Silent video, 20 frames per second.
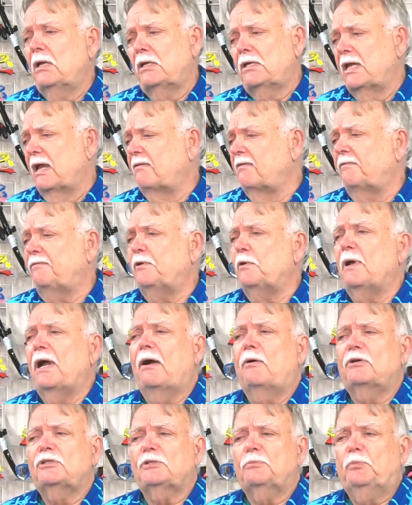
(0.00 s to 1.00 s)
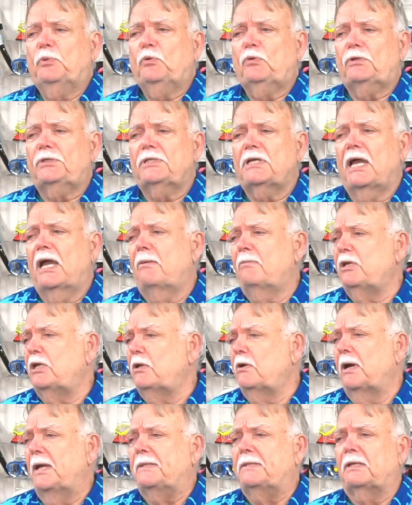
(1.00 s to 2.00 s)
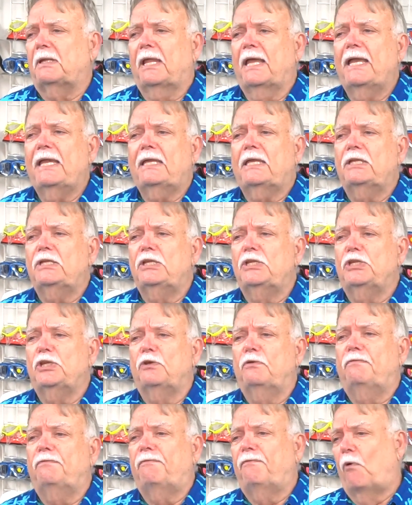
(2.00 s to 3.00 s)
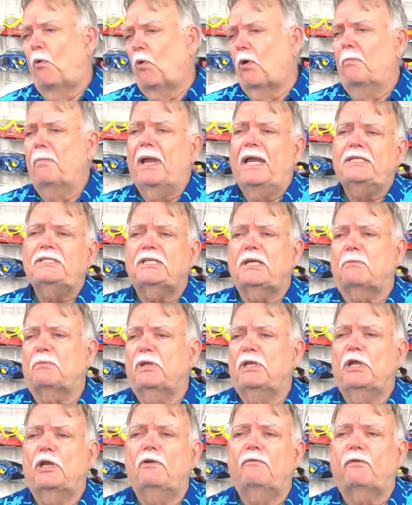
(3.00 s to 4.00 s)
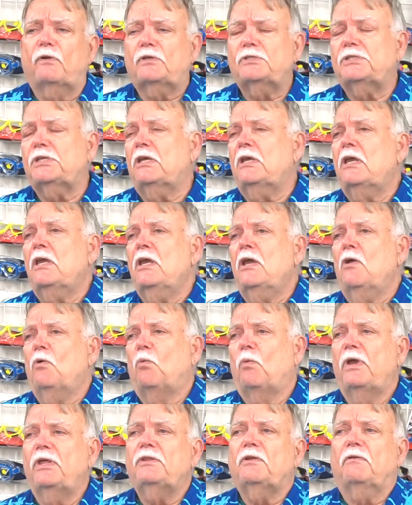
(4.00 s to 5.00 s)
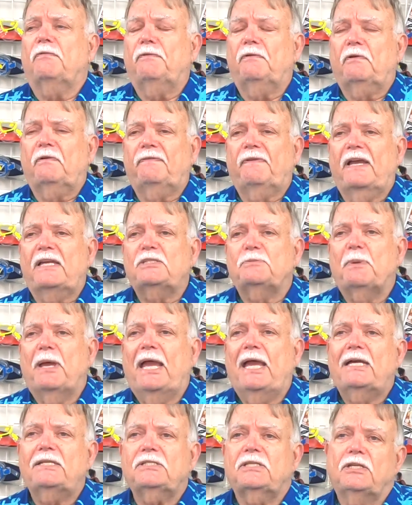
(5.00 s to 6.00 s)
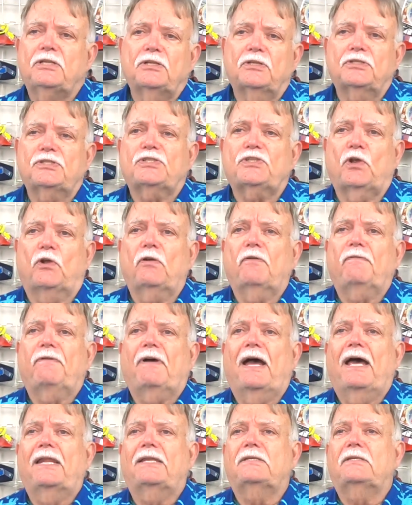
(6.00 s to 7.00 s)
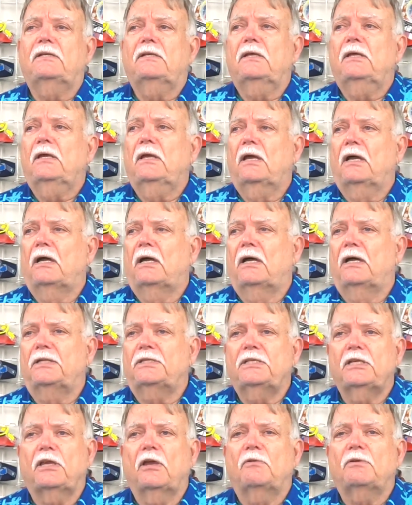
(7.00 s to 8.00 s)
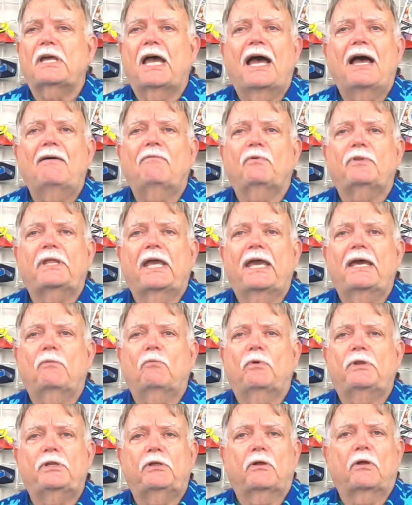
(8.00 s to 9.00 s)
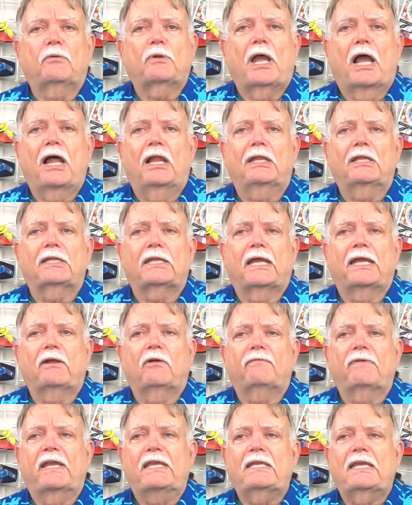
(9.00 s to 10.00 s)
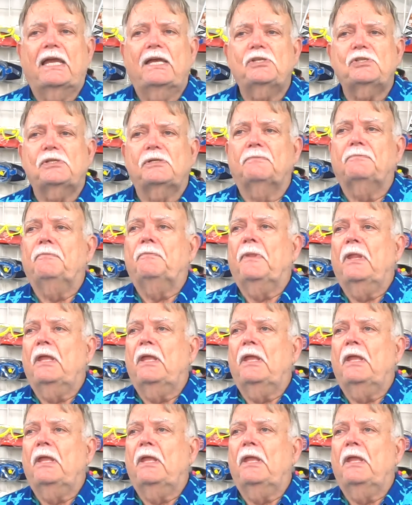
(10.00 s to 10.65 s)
You have a few hours of pool time. You go out to the lake and you do 4 basic maneuvers with your full face mask, and you're certified to go dive with that when you're on holiday or vacation.